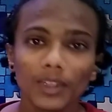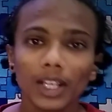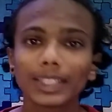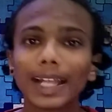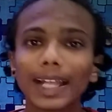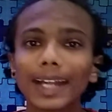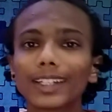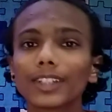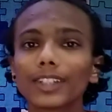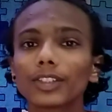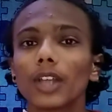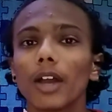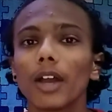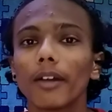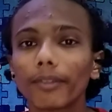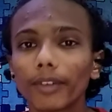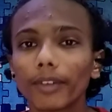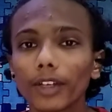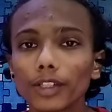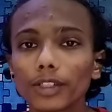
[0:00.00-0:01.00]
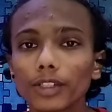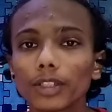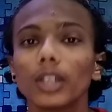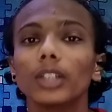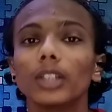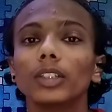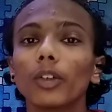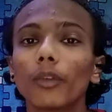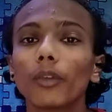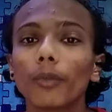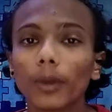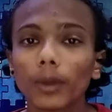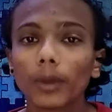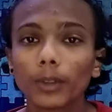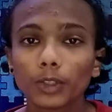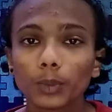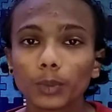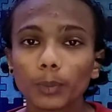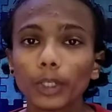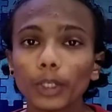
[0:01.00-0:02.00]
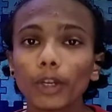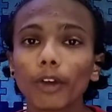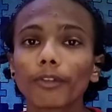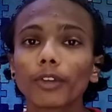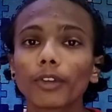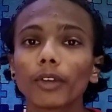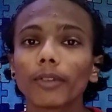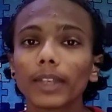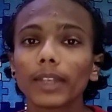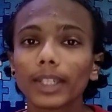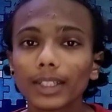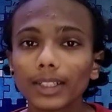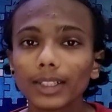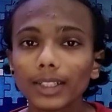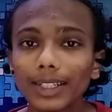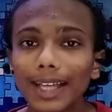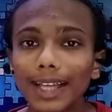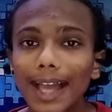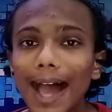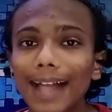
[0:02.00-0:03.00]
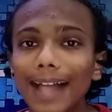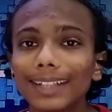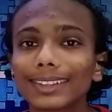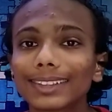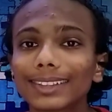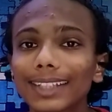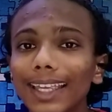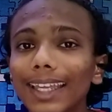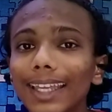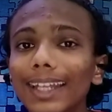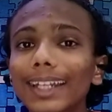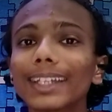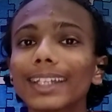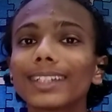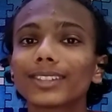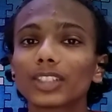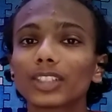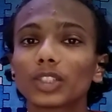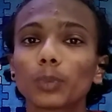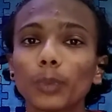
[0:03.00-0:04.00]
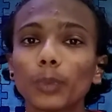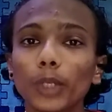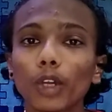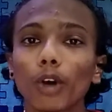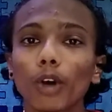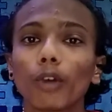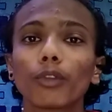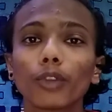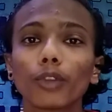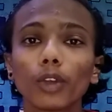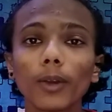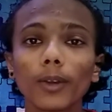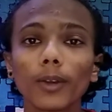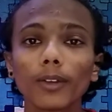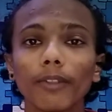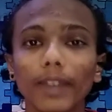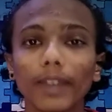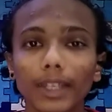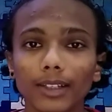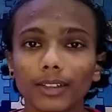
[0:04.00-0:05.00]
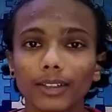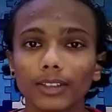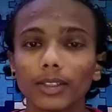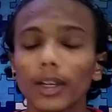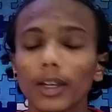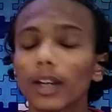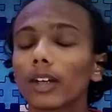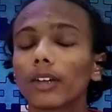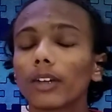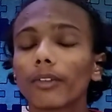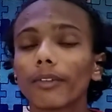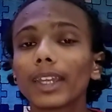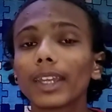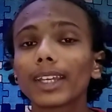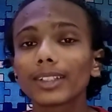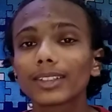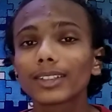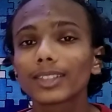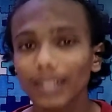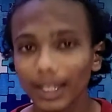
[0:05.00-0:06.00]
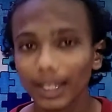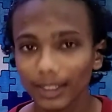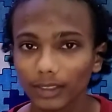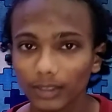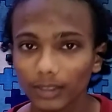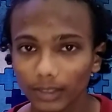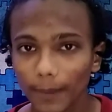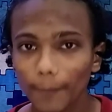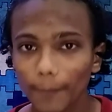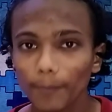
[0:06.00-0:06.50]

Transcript: That is, first the speed of your vehicle, and second is the speed of your vehicle's tires.